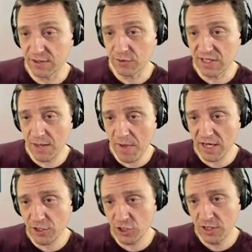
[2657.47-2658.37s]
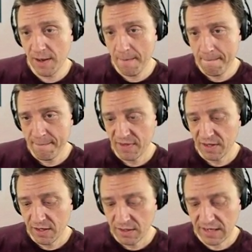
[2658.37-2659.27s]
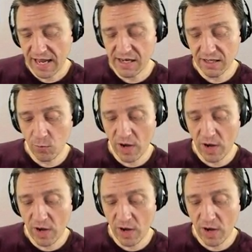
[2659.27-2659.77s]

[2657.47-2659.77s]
So Dimic getting the